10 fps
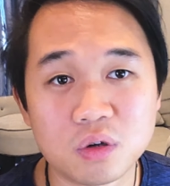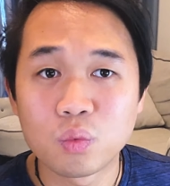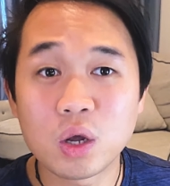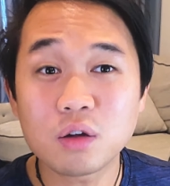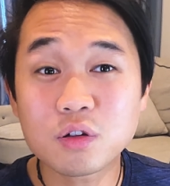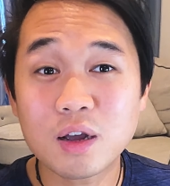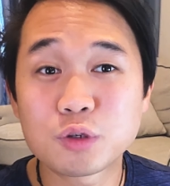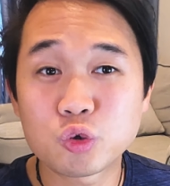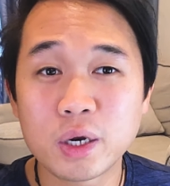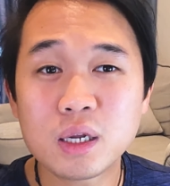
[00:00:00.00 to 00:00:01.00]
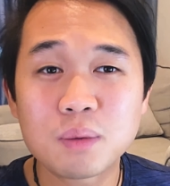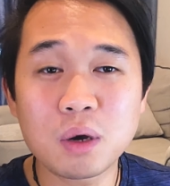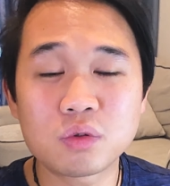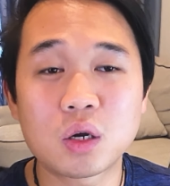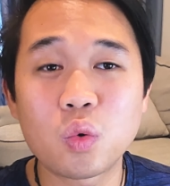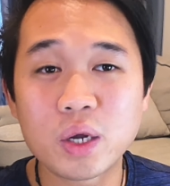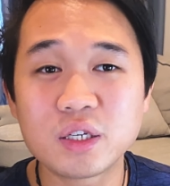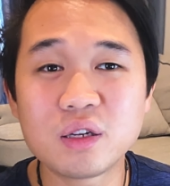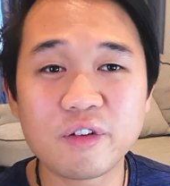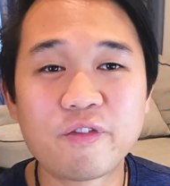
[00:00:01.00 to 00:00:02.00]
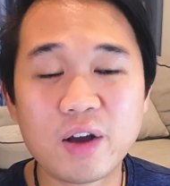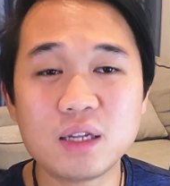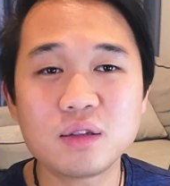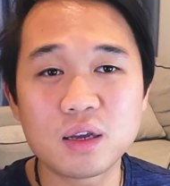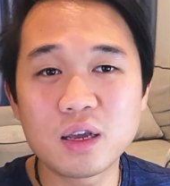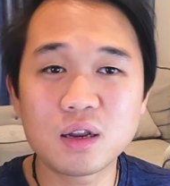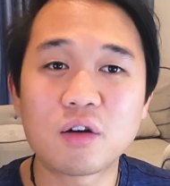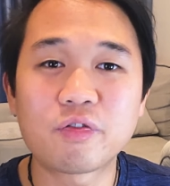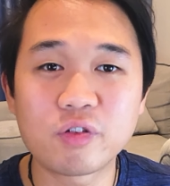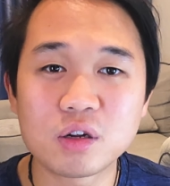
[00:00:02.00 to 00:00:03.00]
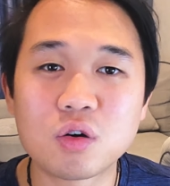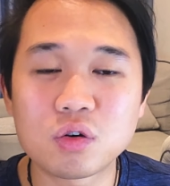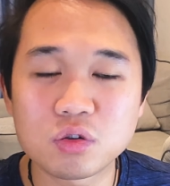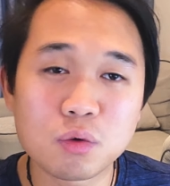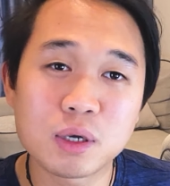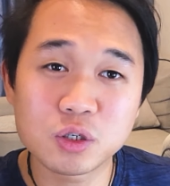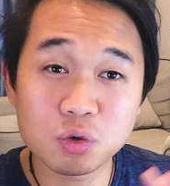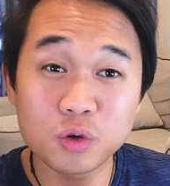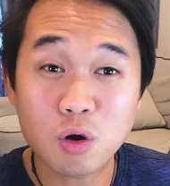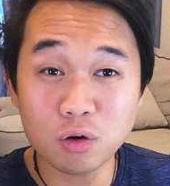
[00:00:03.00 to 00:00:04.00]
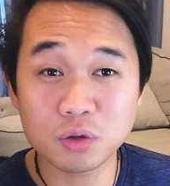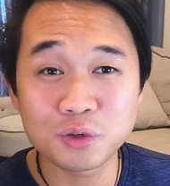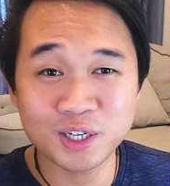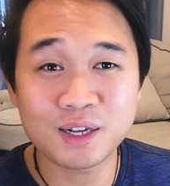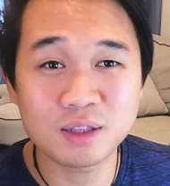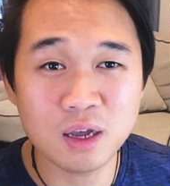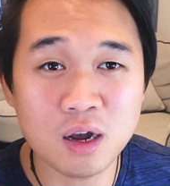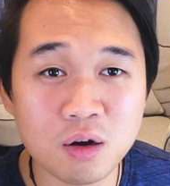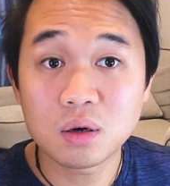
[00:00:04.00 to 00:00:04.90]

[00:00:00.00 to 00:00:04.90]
We also have training about the questioning phase in our free course, so make sure you also check that out.